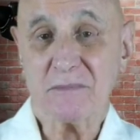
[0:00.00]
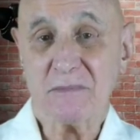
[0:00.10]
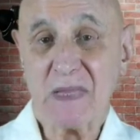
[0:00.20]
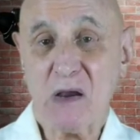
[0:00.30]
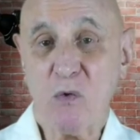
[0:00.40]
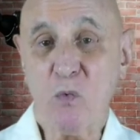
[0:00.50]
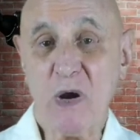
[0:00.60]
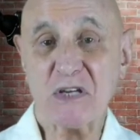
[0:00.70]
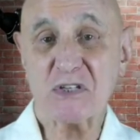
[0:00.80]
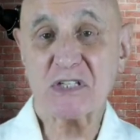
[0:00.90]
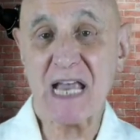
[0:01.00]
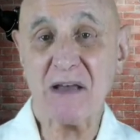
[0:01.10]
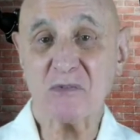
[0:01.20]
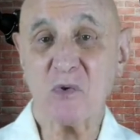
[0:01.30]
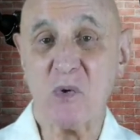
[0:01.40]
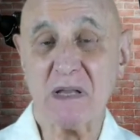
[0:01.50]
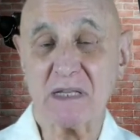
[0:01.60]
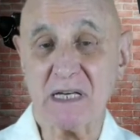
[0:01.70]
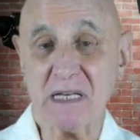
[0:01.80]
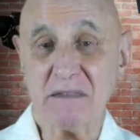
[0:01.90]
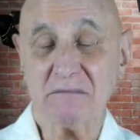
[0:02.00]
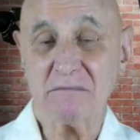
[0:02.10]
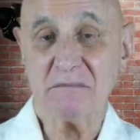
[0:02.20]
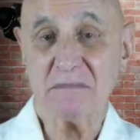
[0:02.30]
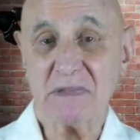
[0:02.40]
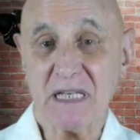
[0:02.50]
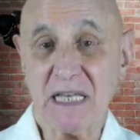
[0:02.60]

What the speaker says: Which sound quality is the